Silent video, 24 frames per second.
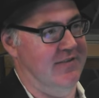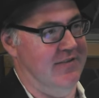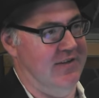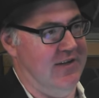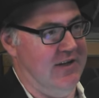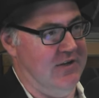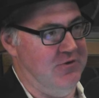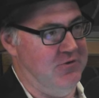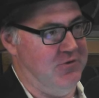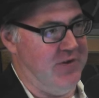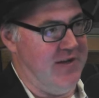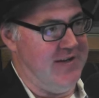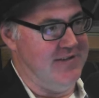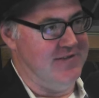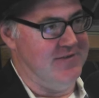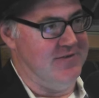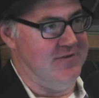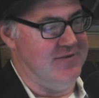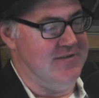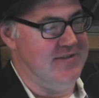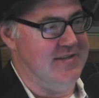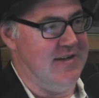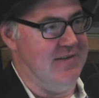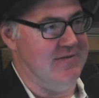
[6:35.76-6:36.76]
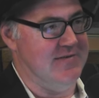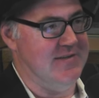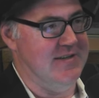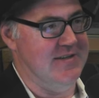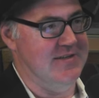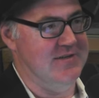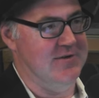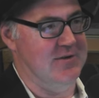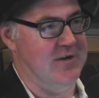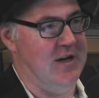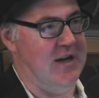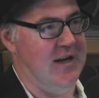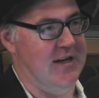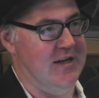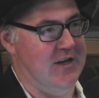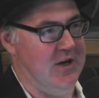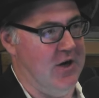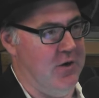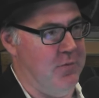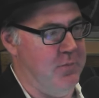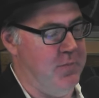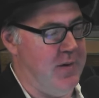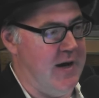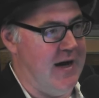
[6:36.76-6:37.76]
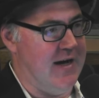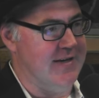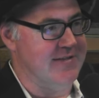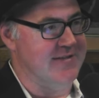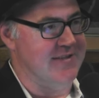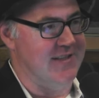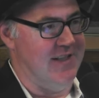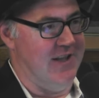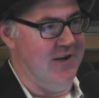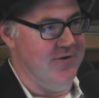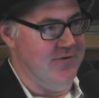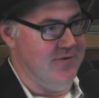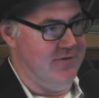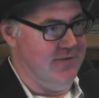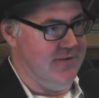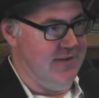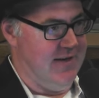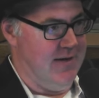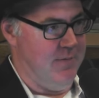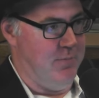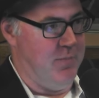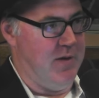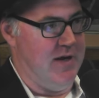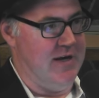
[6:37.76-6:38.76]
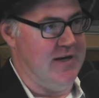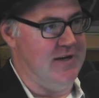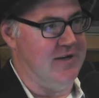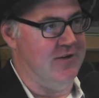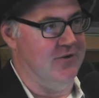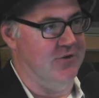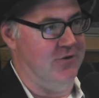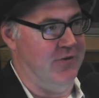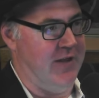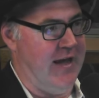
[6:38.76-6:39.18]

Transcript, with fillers: and all that sort of stuff. So sort of like, you know, Barcelona at their peak and all